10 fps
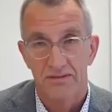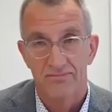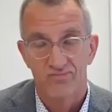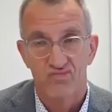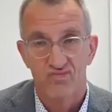
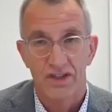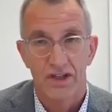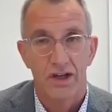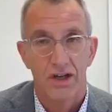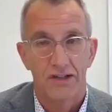
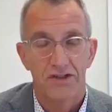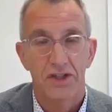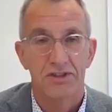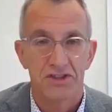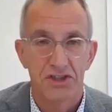a,
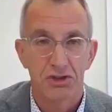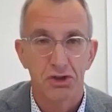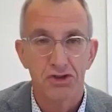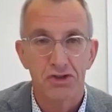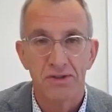serious
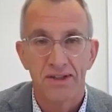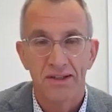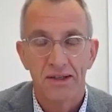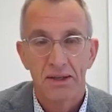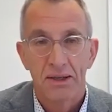discussion
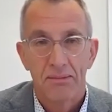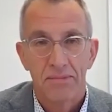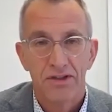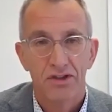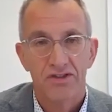
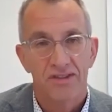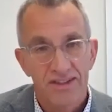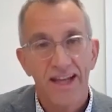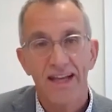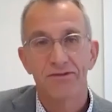because
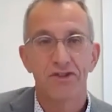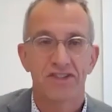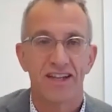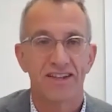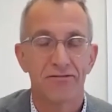they have to
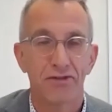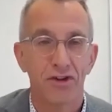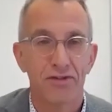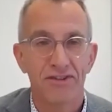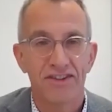stand in
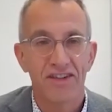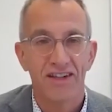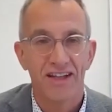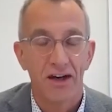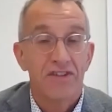front of
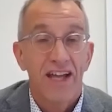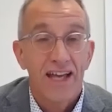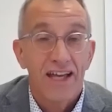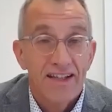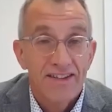the, uh,
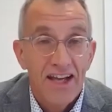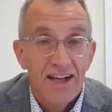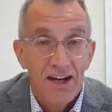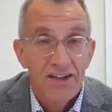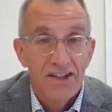they, they
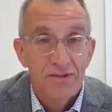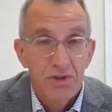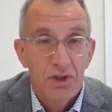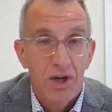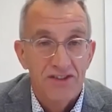are the,
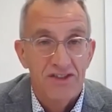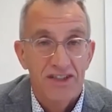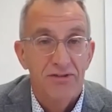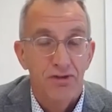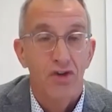the ones in
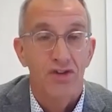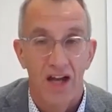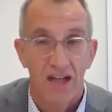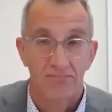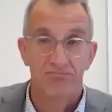the front
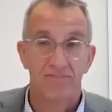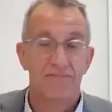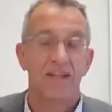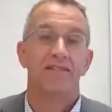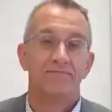line
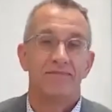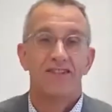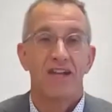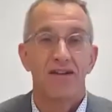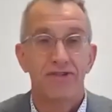as
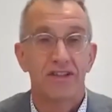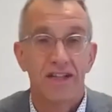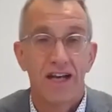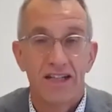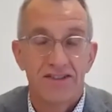they
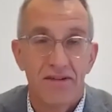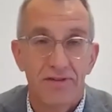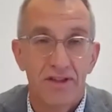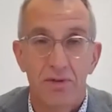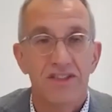feel, as they
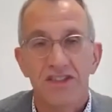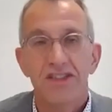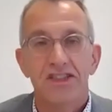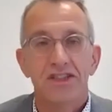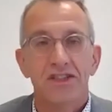feel. It's
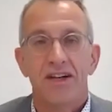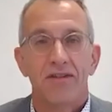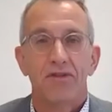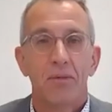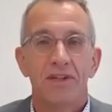easy
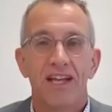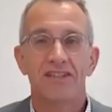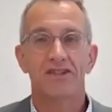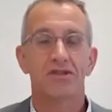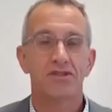from a
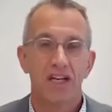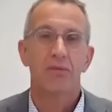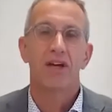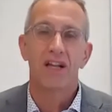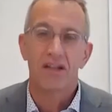desk to say,
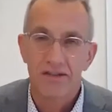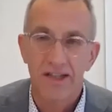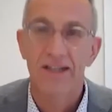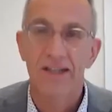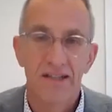well,
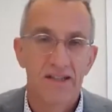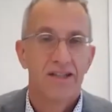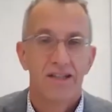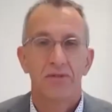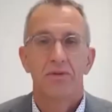okay,
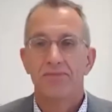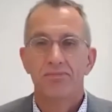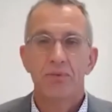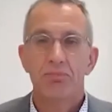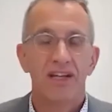uh, we've
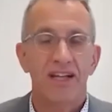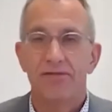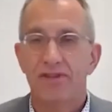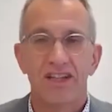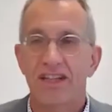prepared
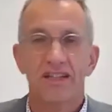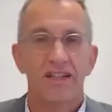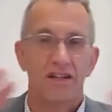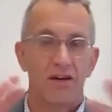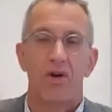everything, uh,
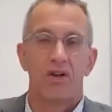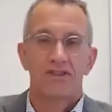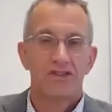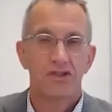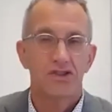
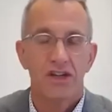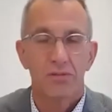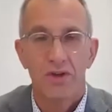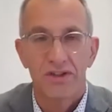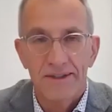just start
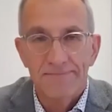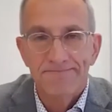working.